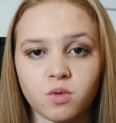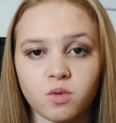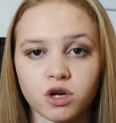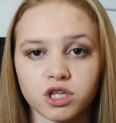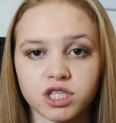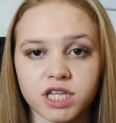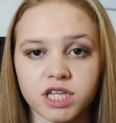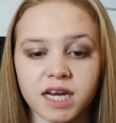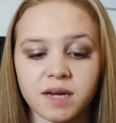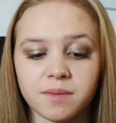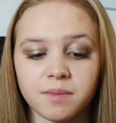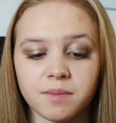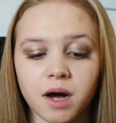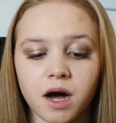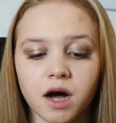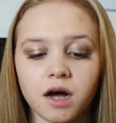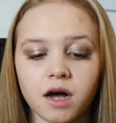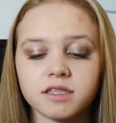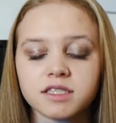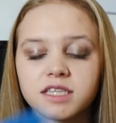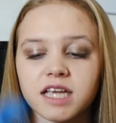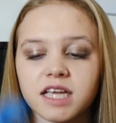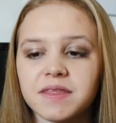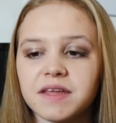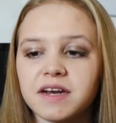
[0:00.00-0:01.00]
wash and a
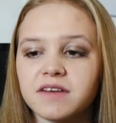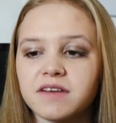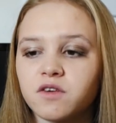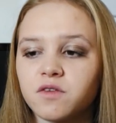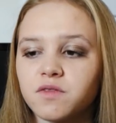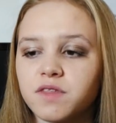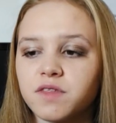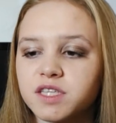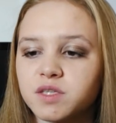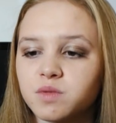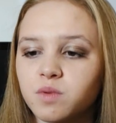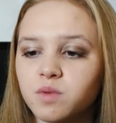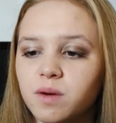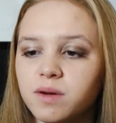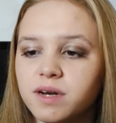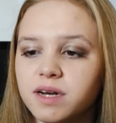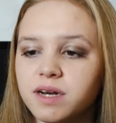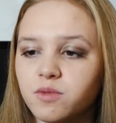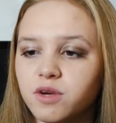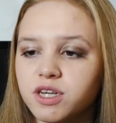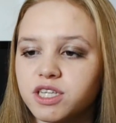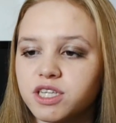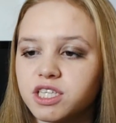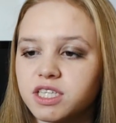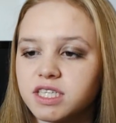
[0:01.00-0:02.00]
mask. And then I've got this one,
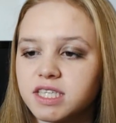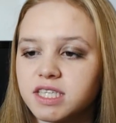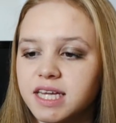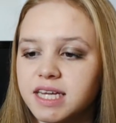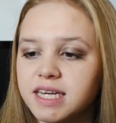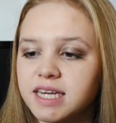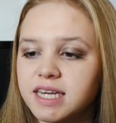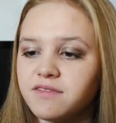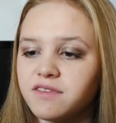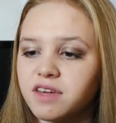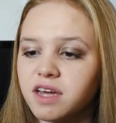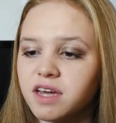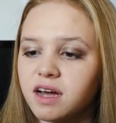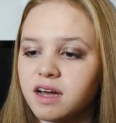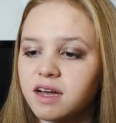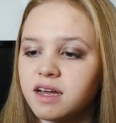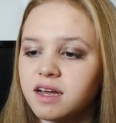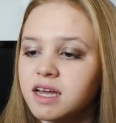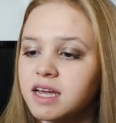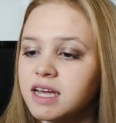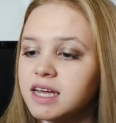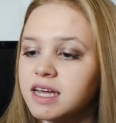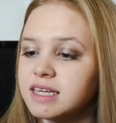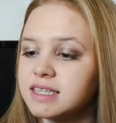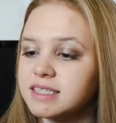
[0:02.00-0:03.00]
which is the Nivea
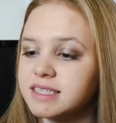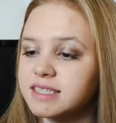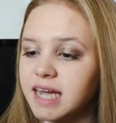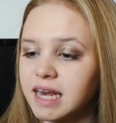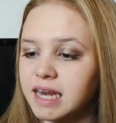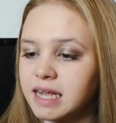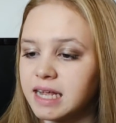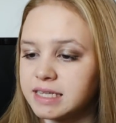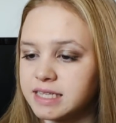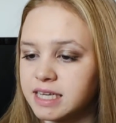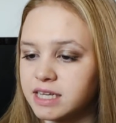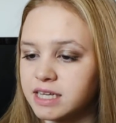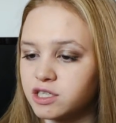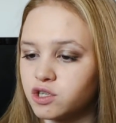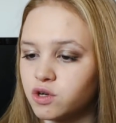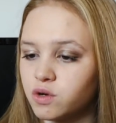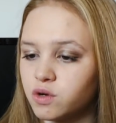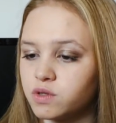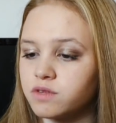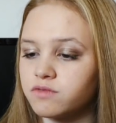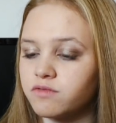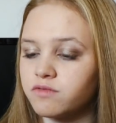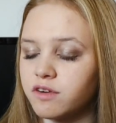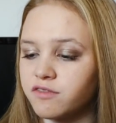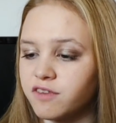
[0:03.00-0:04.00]
Daily
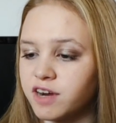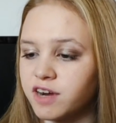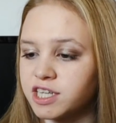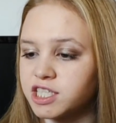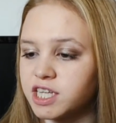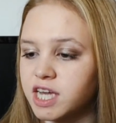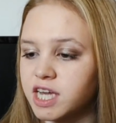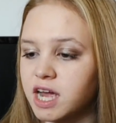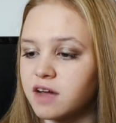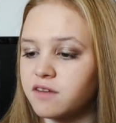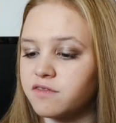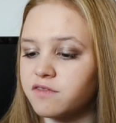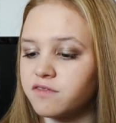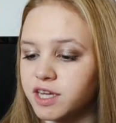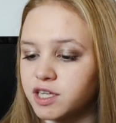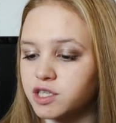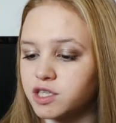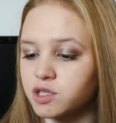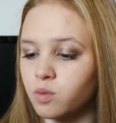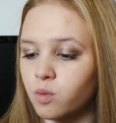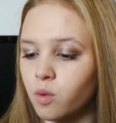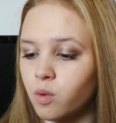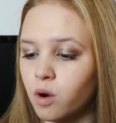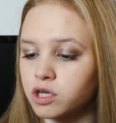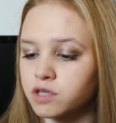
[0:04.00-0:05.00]
Essentials Refreshing
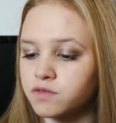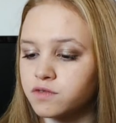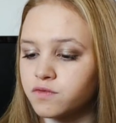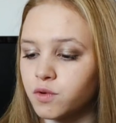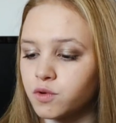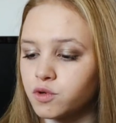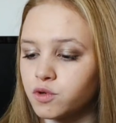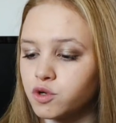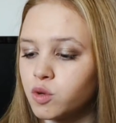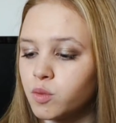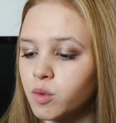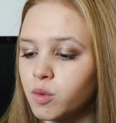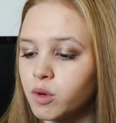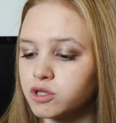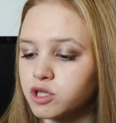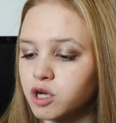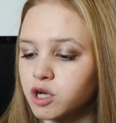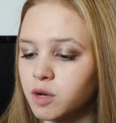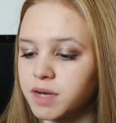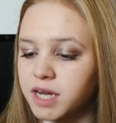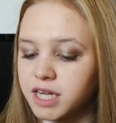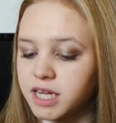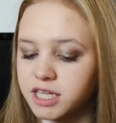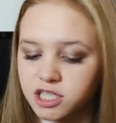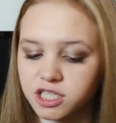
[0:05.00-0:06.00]
Facial Wash for normal to
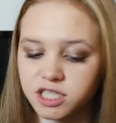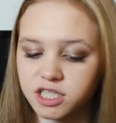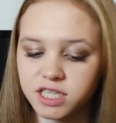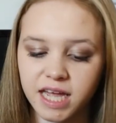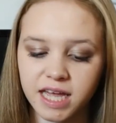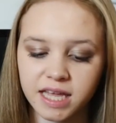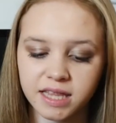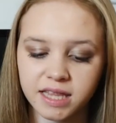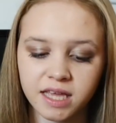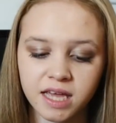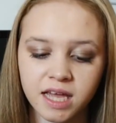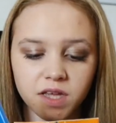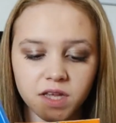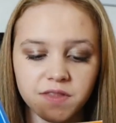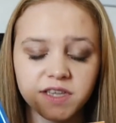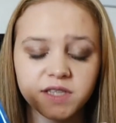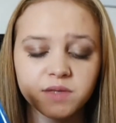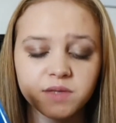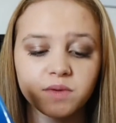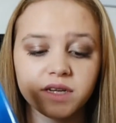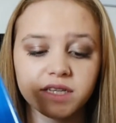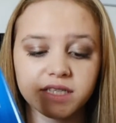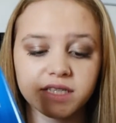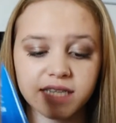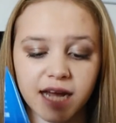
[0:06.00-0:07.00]
combination skin. This
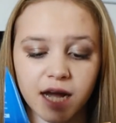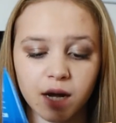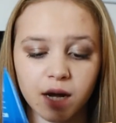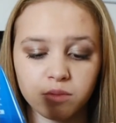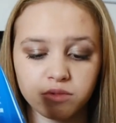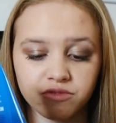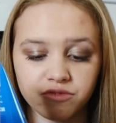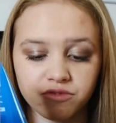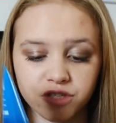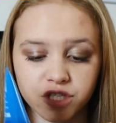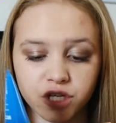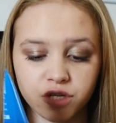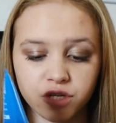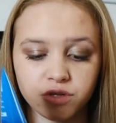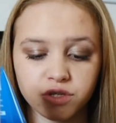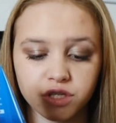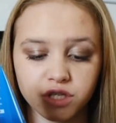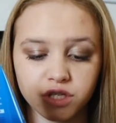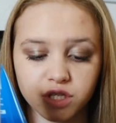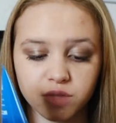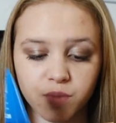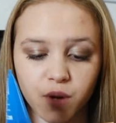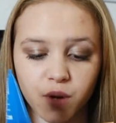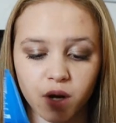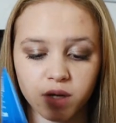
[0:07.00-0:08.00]
one is to help to reduce
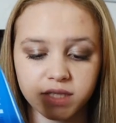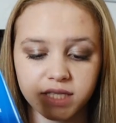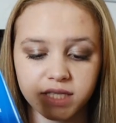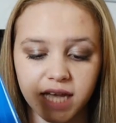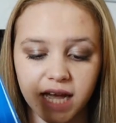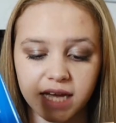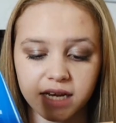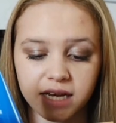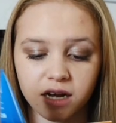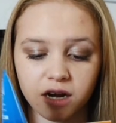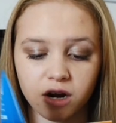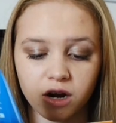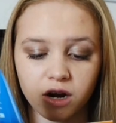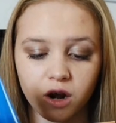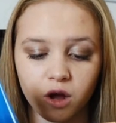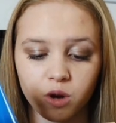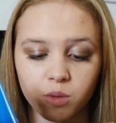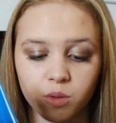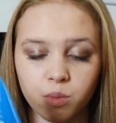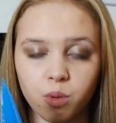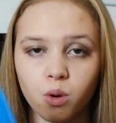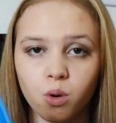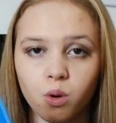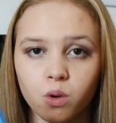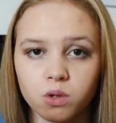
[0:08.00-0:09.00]
spots and unclog
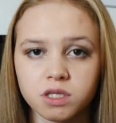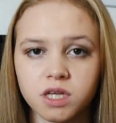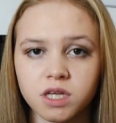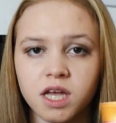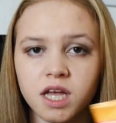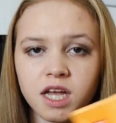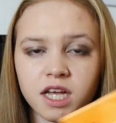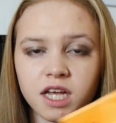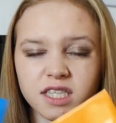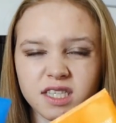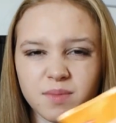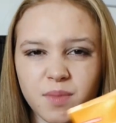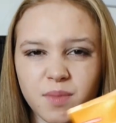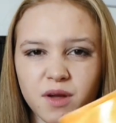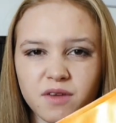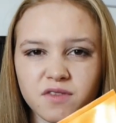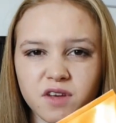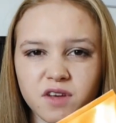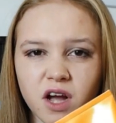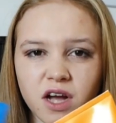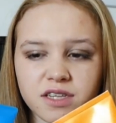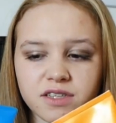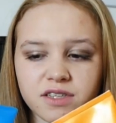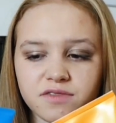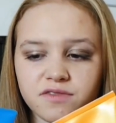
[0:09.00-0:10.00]
pores. They're both
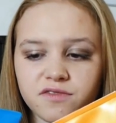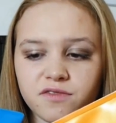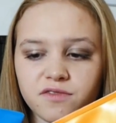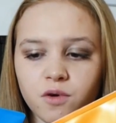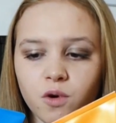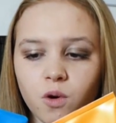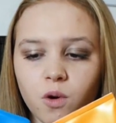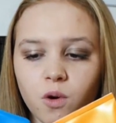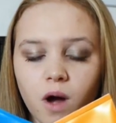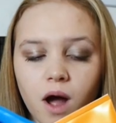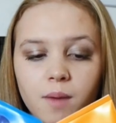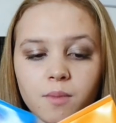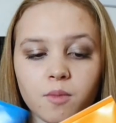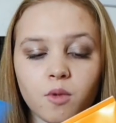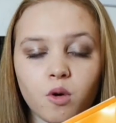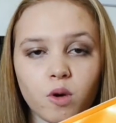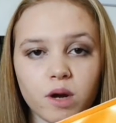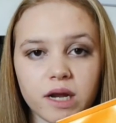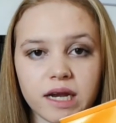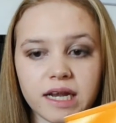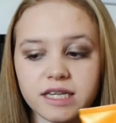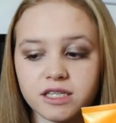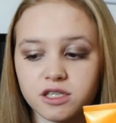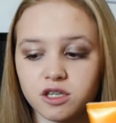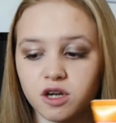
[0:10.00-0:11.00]
kind of for
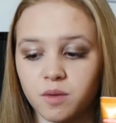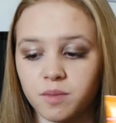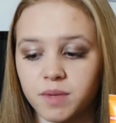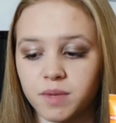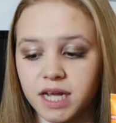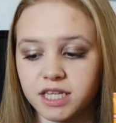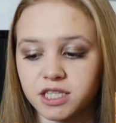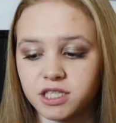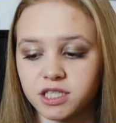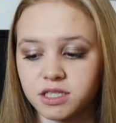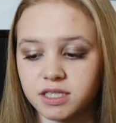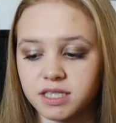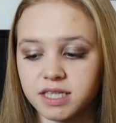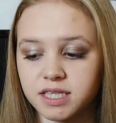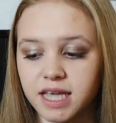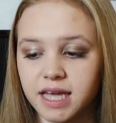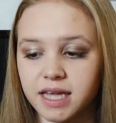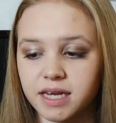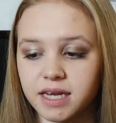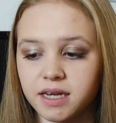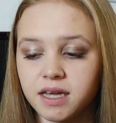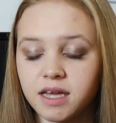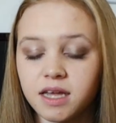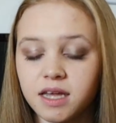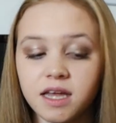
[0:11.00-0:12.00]
oily to combination
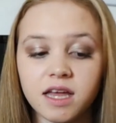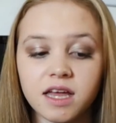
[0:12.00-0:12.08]
skin.